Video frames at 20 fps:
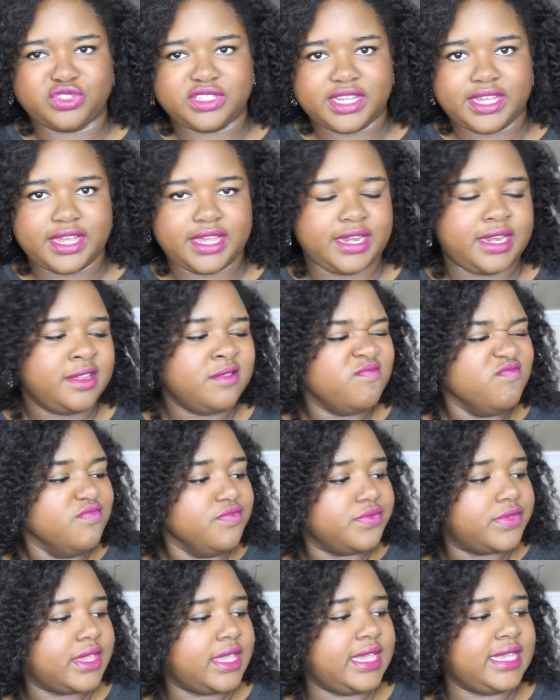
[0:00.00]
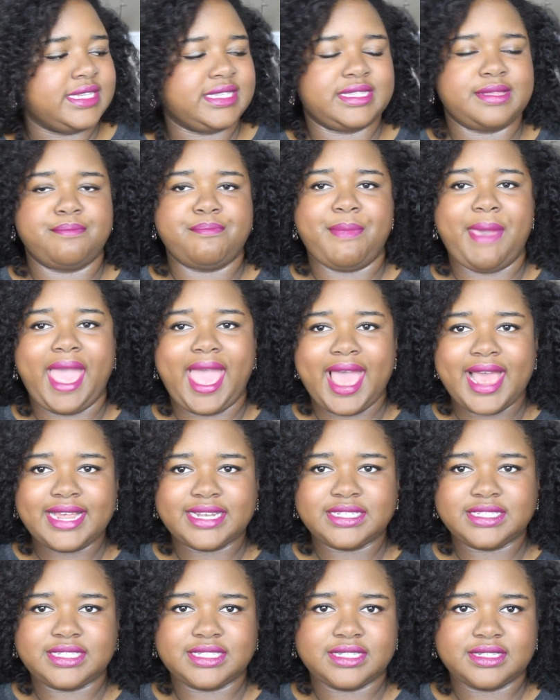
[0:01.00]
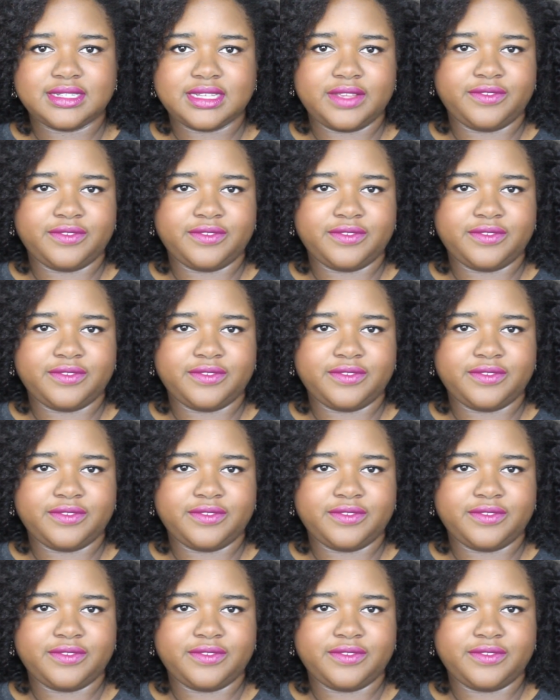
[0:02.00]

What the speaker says: dud is the matte.